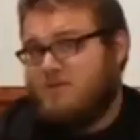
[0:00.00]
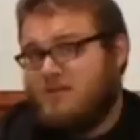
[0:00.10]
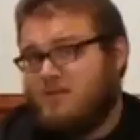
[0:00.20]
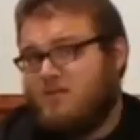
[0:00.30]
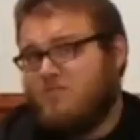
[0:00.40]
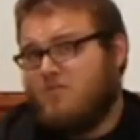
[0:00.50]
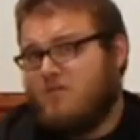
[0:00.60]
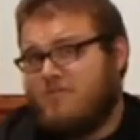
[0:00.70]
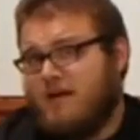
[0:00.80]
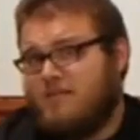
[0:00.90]
But to learn
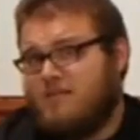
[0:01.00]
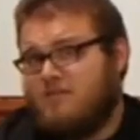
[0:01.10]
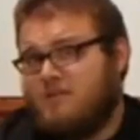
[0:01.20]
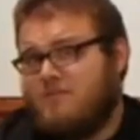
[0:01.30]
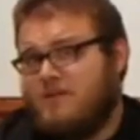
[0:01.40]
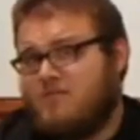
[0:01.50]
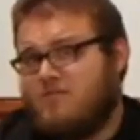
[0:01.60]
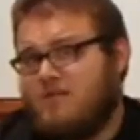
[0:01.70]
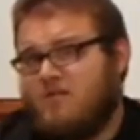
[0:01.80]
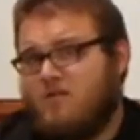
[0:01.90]
more about them, let me
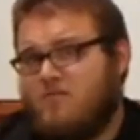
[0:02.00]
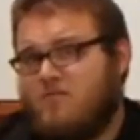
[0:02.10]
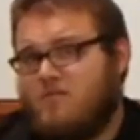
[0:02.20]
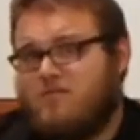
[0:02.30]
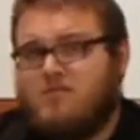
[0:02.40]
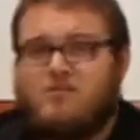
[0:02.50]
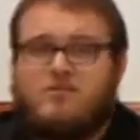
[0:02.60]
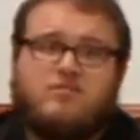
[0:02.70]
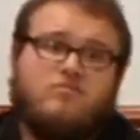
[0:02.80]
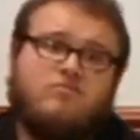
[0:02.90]
turn it over
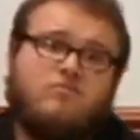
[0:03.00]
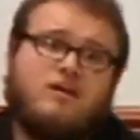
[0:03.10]
to